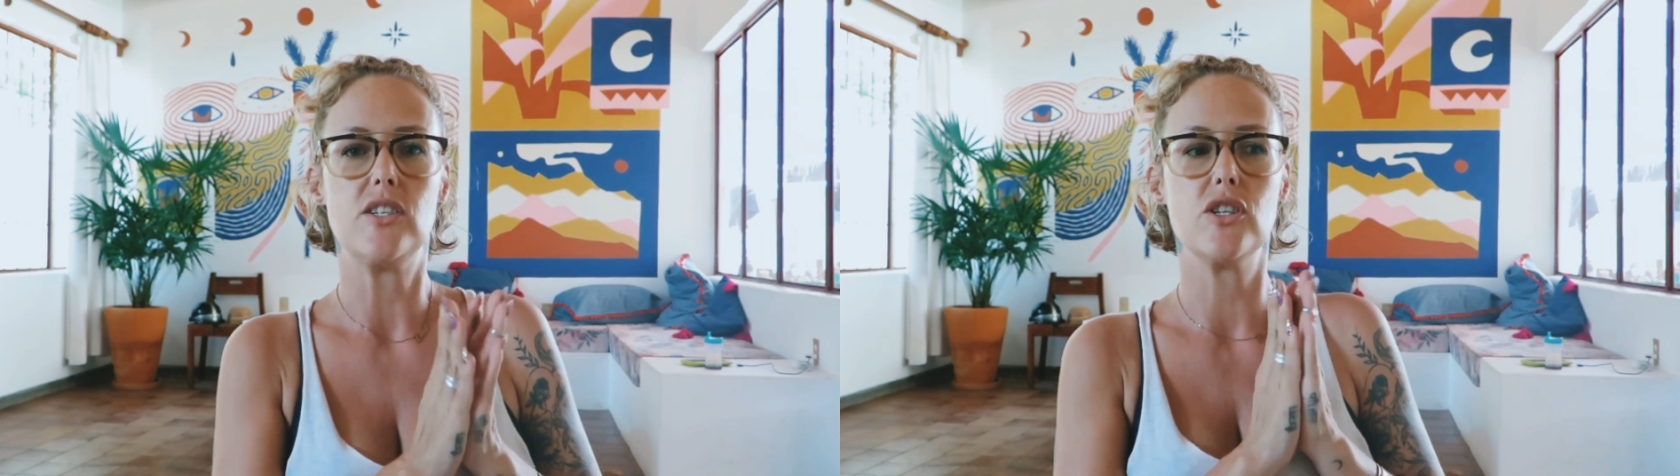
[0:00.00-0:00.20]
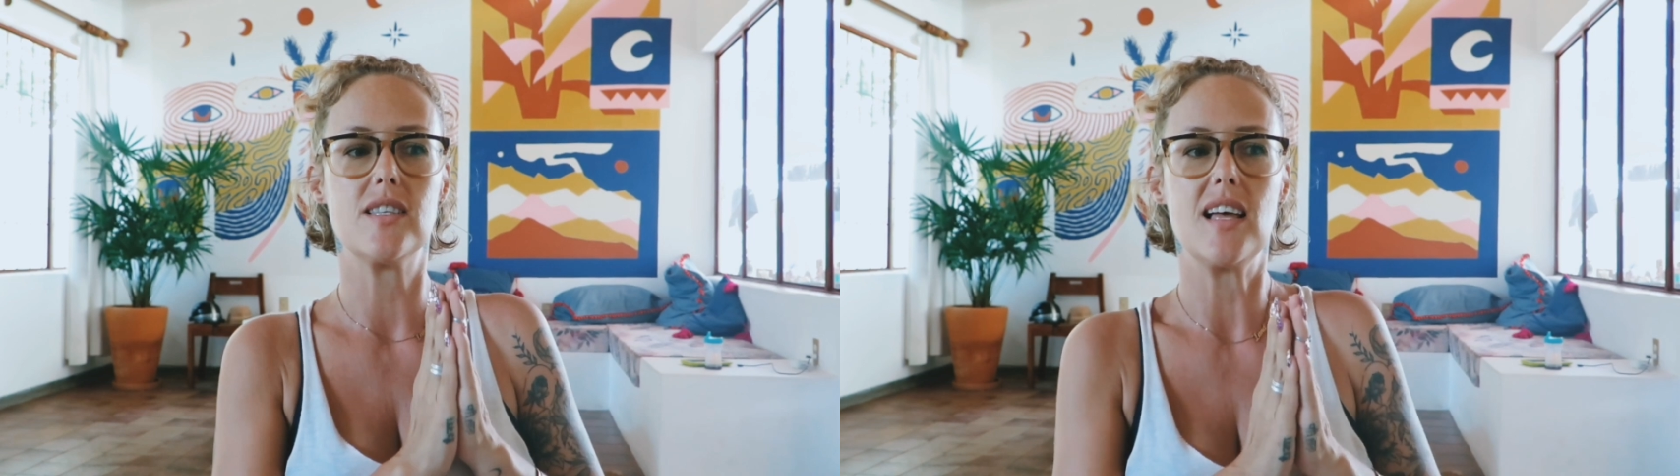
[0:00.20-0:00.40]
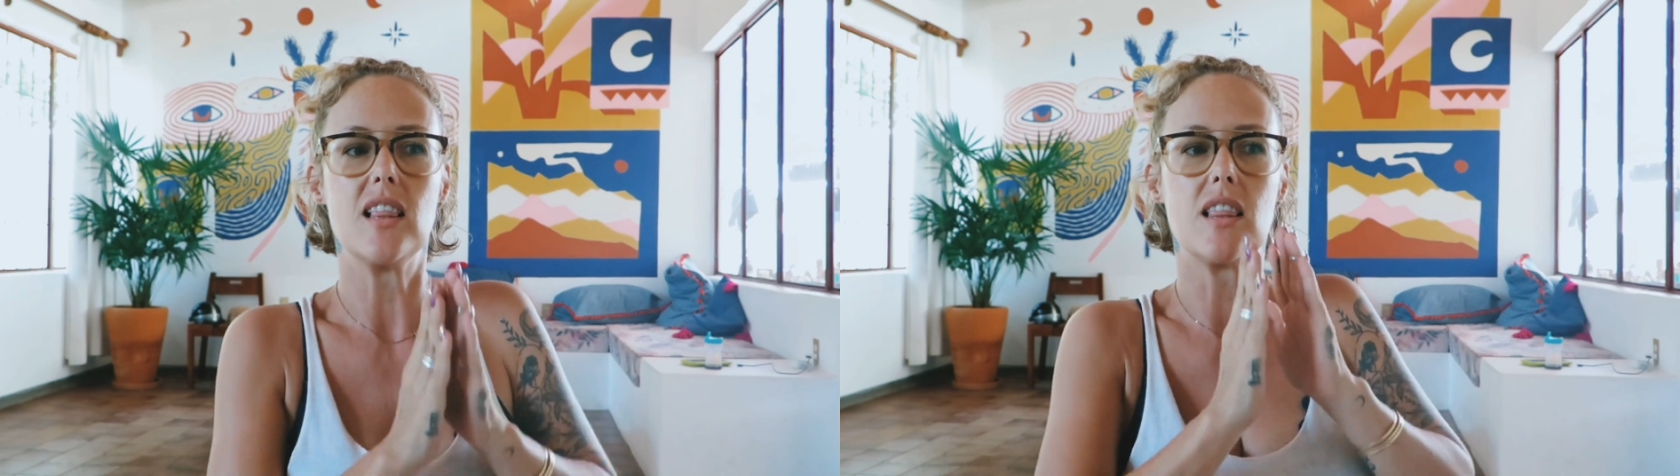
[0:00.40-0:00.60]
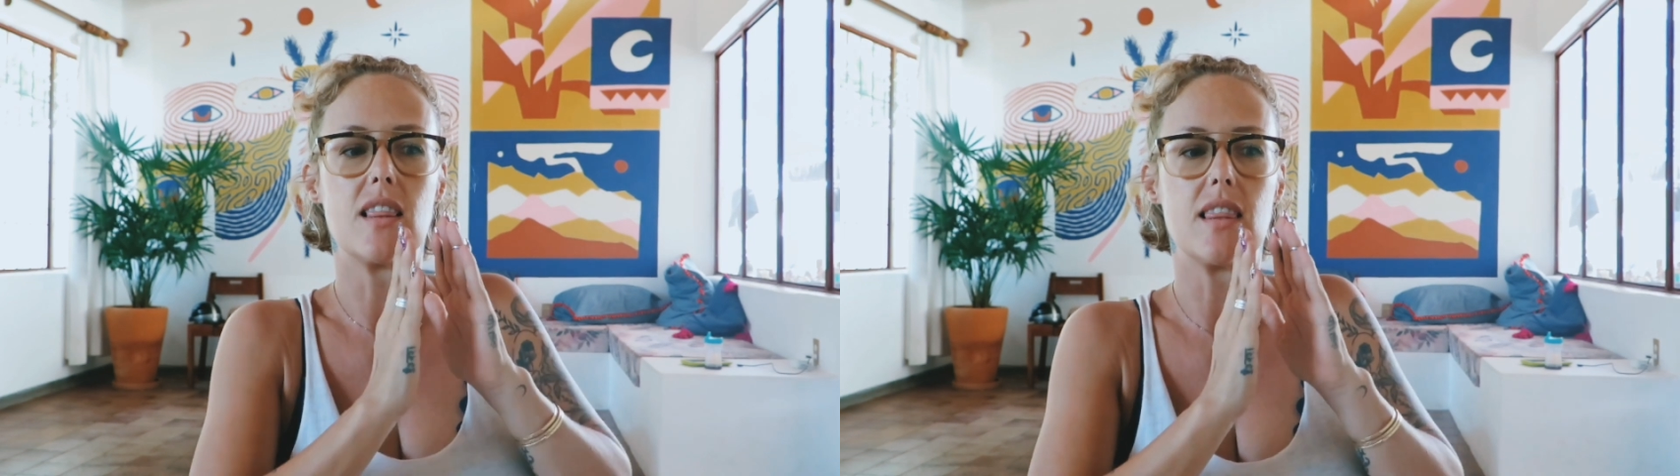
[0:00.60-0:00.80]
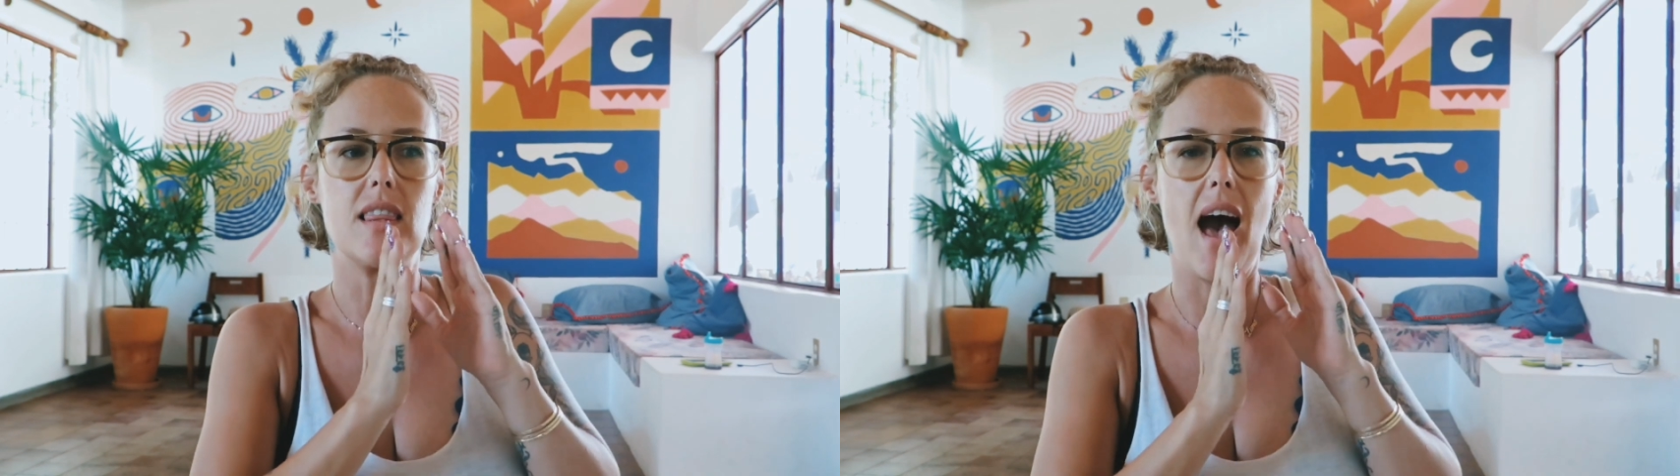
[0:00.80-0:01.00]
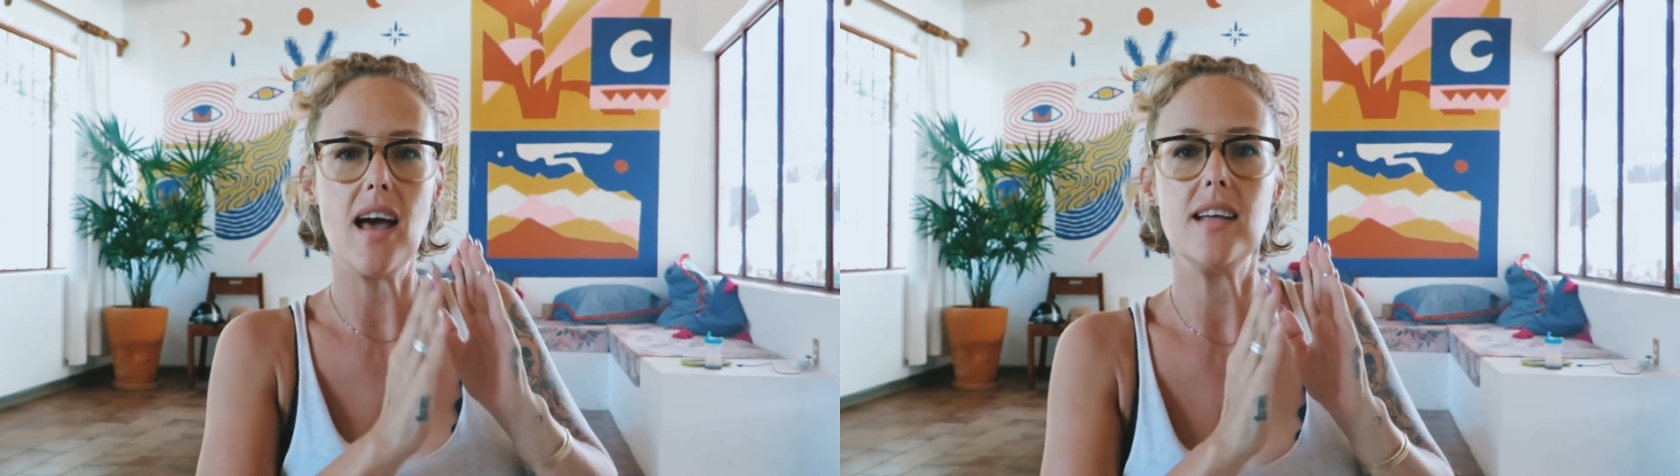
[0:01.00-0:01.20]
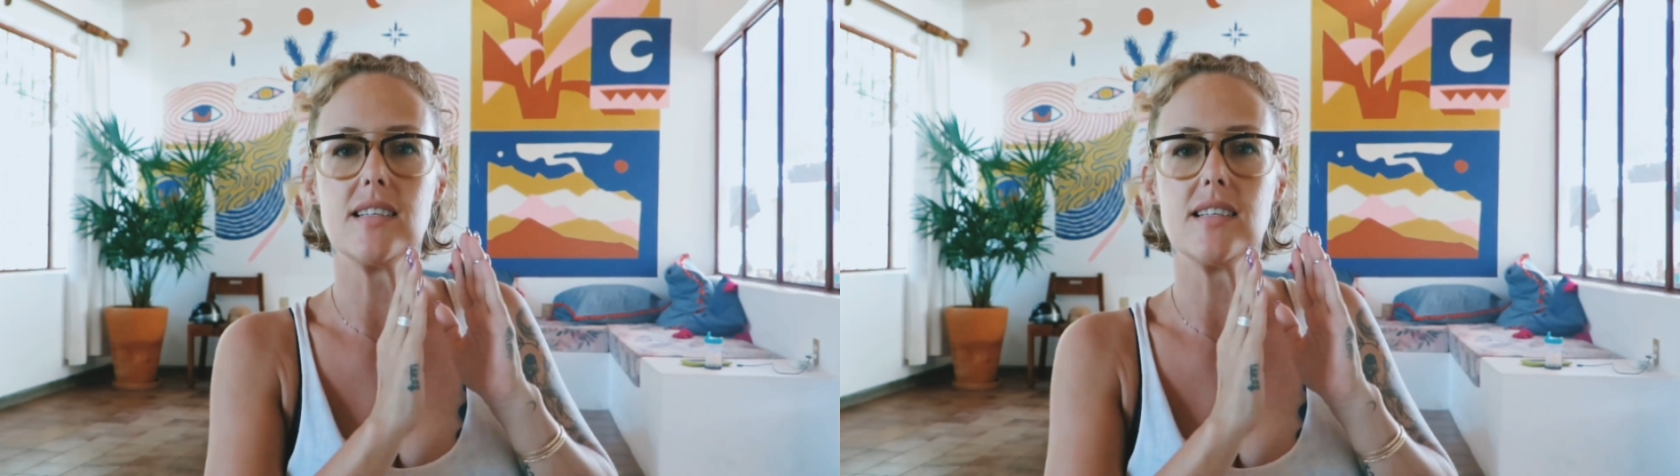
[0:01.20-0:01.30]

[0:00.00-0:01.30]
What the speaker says: It's just that that